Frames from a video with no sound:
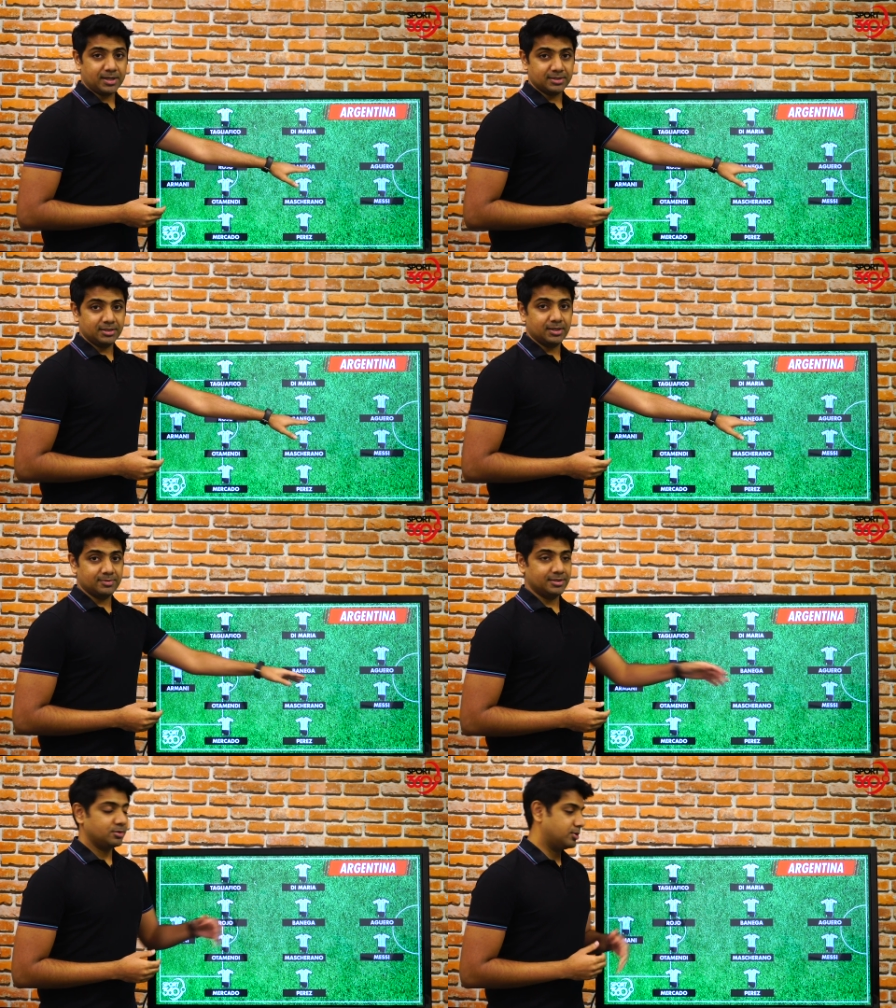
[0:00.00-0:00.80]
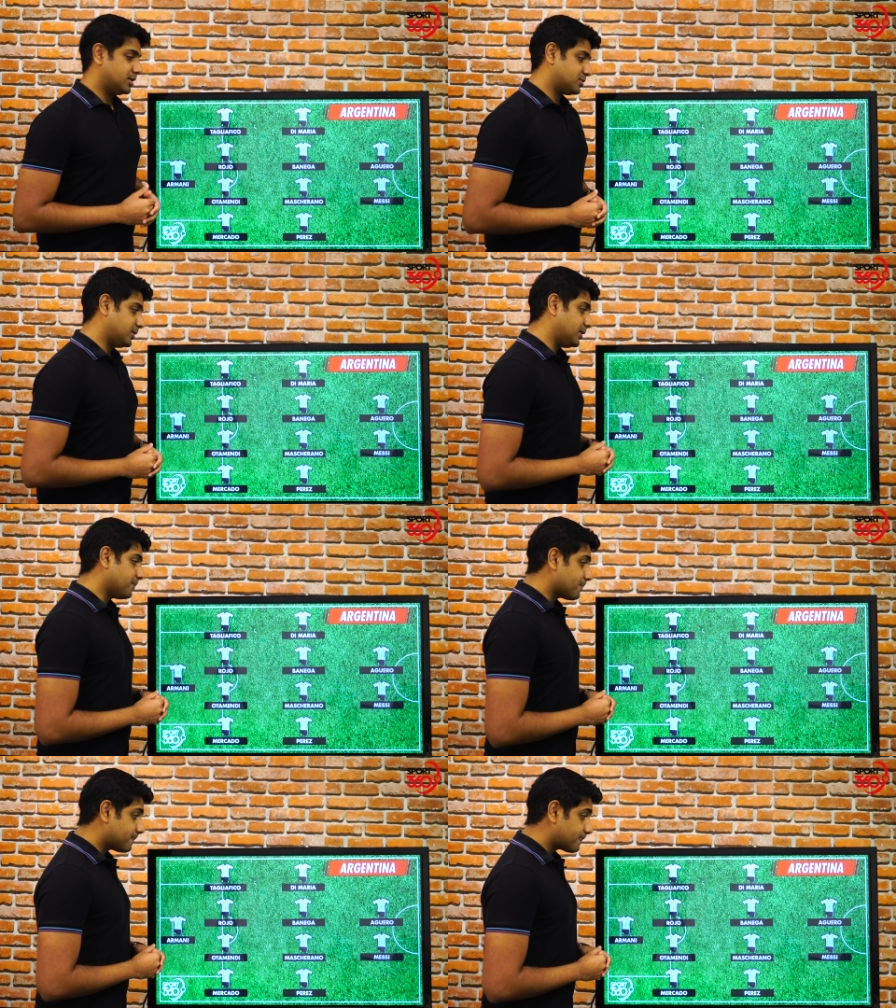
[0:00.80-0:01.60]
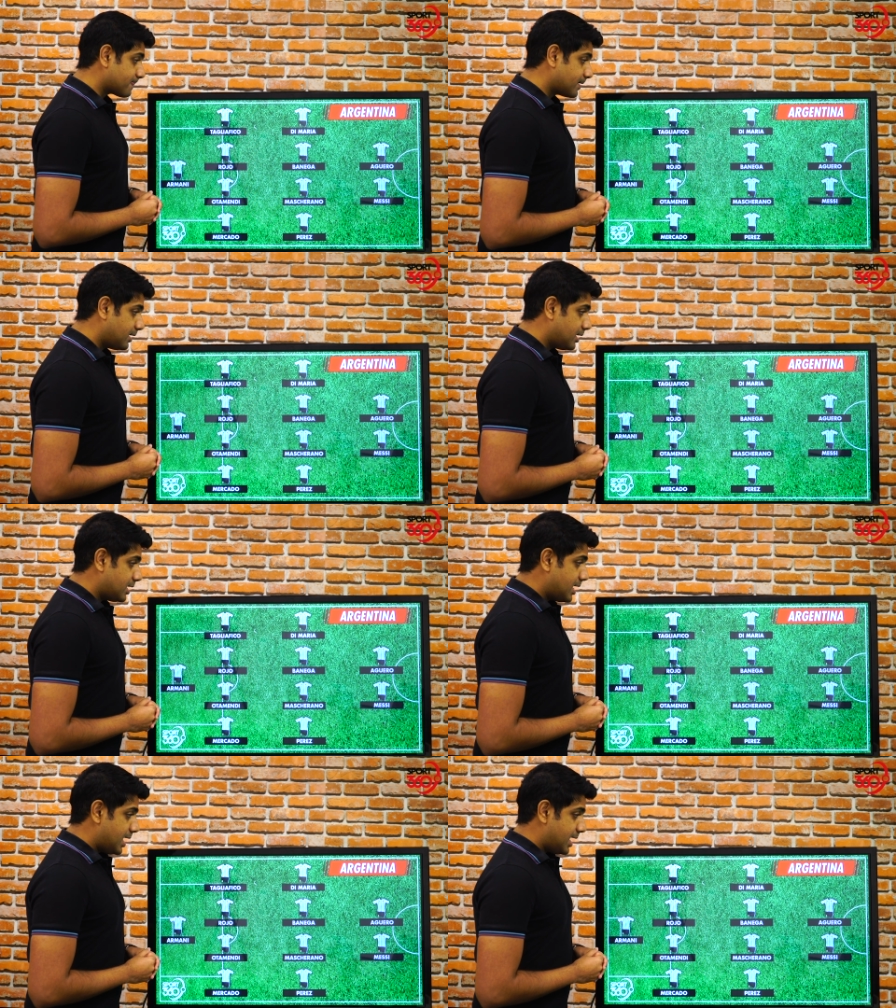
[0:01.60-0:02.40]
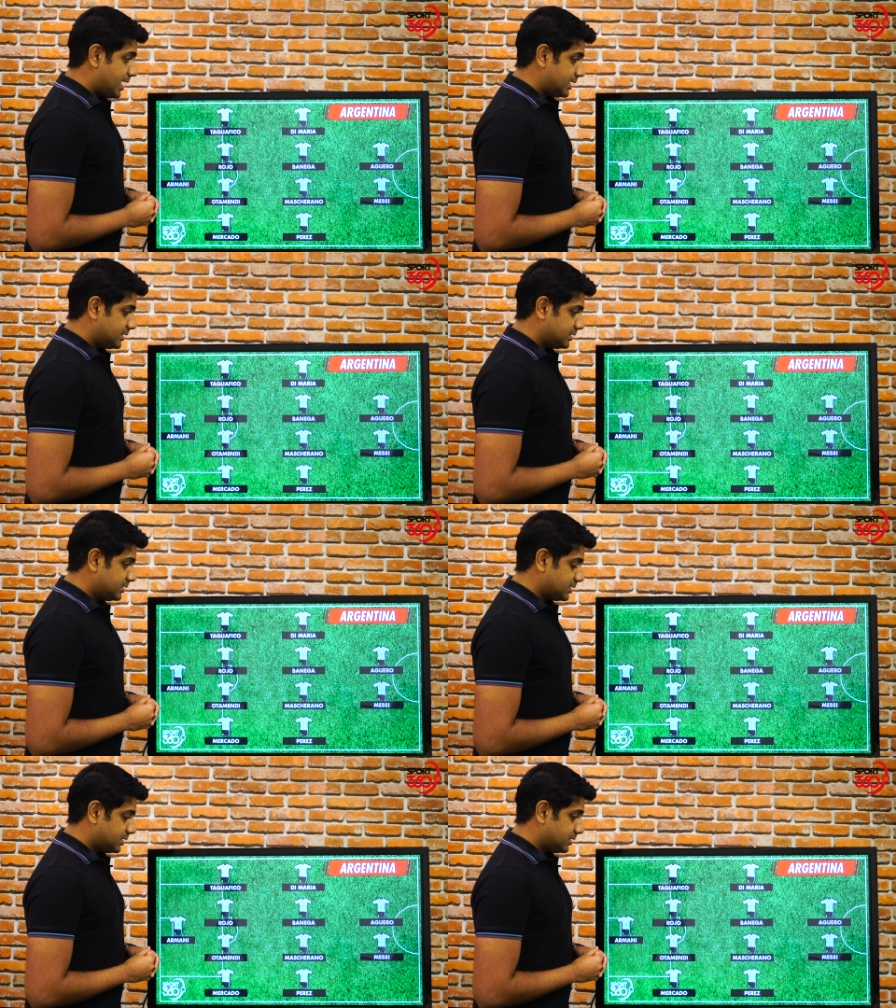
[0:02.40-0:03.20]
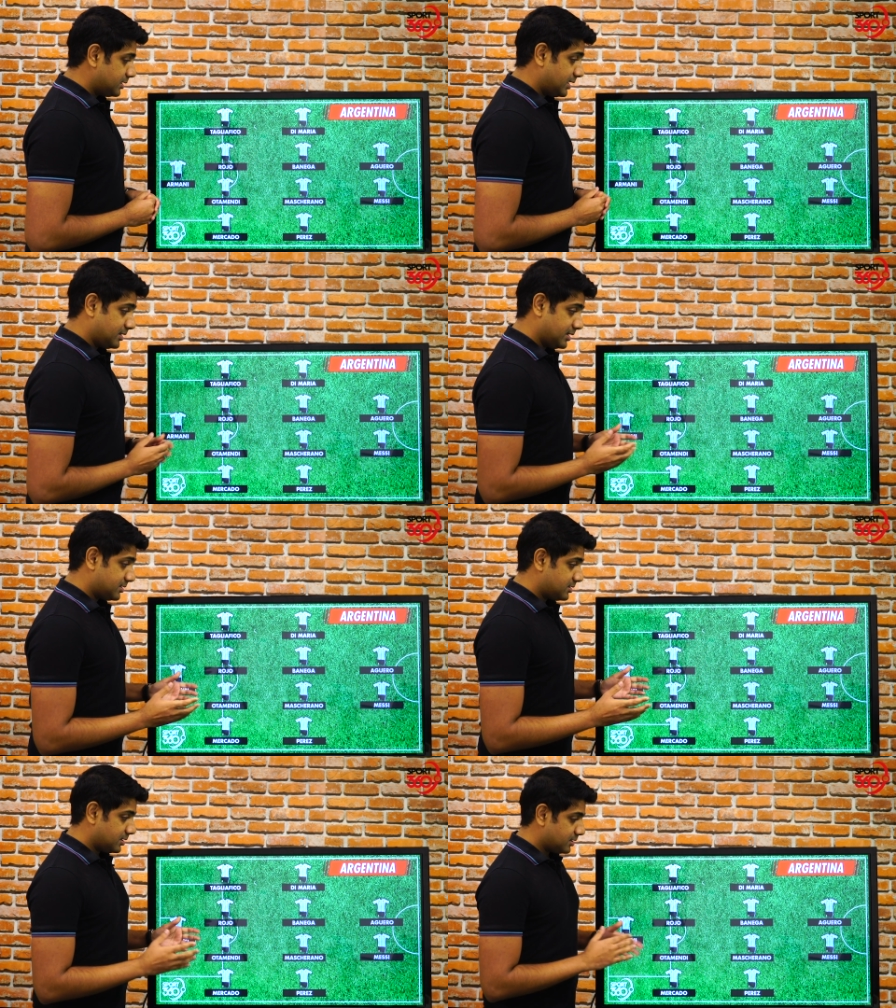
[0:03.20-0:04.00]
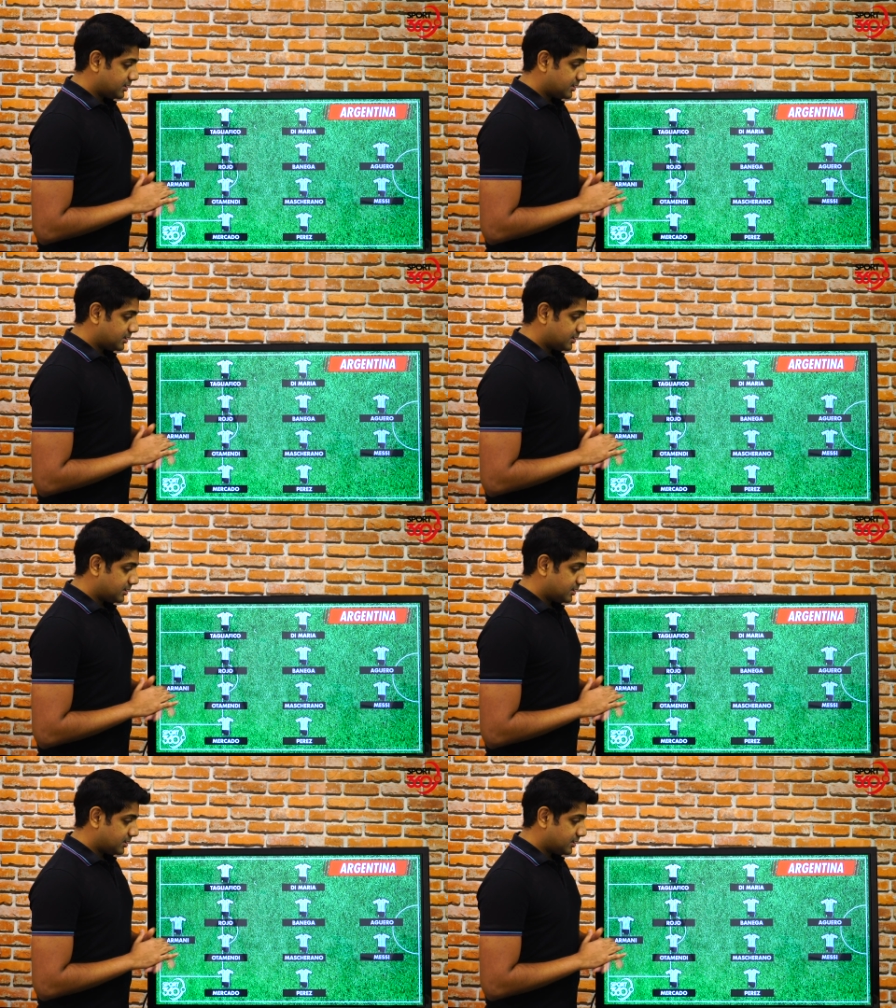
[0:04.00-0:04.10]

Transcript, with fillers: passing comes into it as well and uh, yeah that's uh,